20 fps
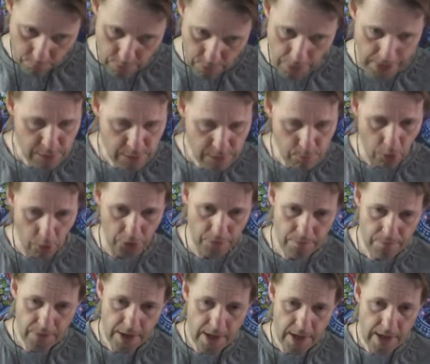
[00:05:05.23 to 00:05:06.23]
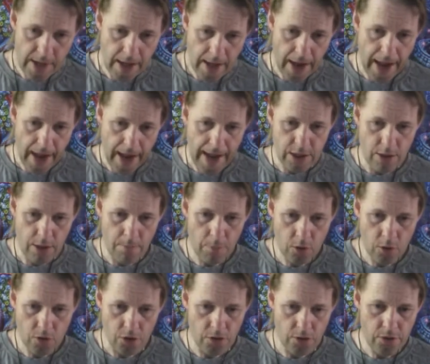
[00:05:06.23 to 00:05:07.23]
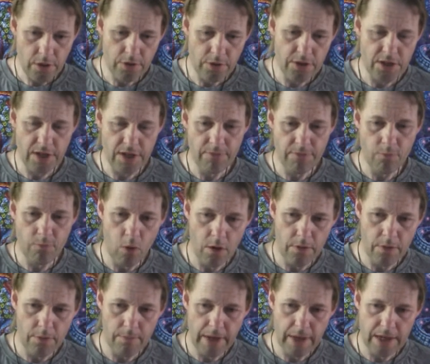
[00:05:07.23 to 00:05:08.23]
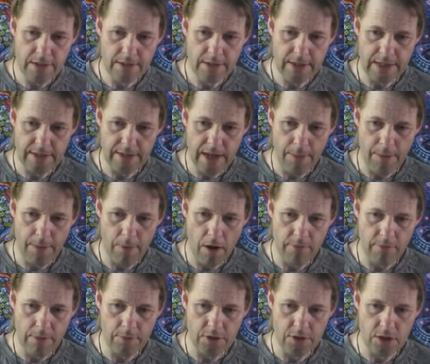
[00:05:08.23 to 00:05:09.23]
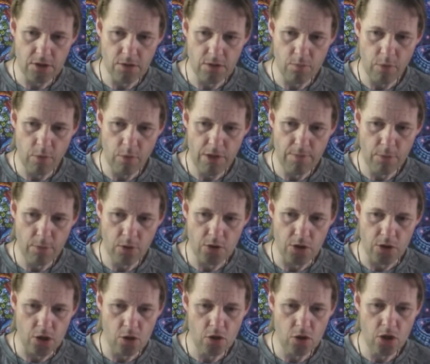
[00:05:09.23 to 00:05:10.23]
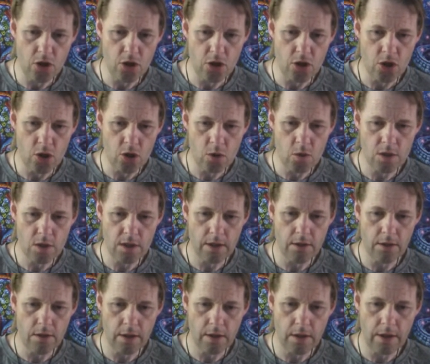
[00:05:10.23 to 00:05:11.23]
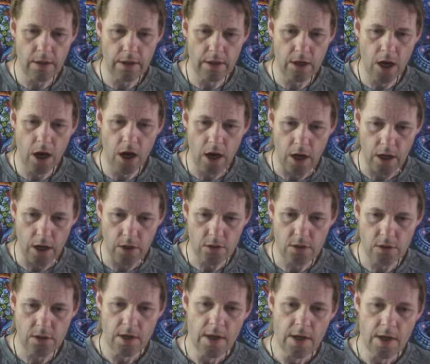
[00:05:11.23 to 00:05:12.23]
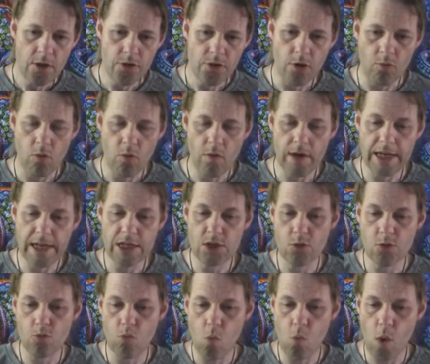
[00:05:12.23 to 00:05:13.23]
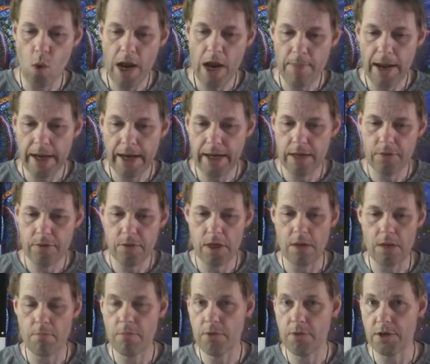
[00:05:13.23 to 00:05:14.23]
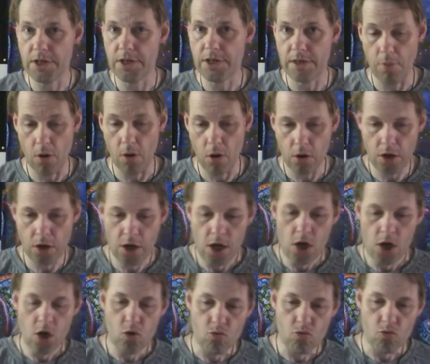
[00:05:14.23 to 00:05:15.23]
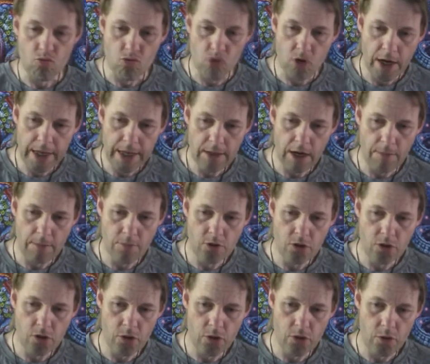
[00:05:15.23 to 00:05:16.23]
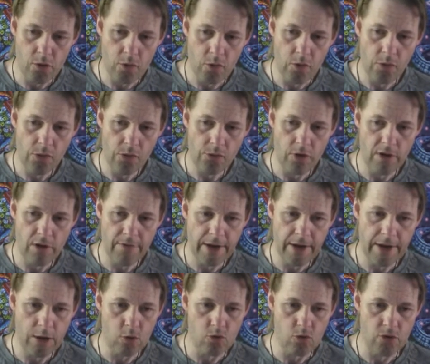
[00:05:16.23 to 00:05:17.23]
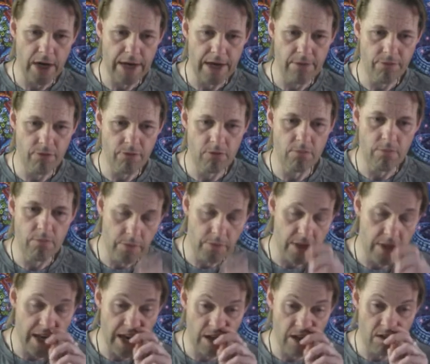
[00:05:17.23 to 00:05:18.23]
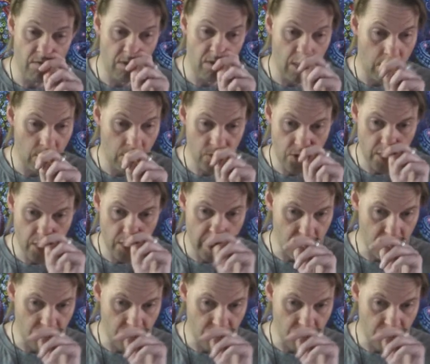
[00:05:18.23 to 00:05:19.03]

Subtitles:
That's Modern. And at Modern, what sets that apart from others is with Modern you can use cards that were released way back in the Mirrodin block right up to Throne of Eldraine from the end of last year.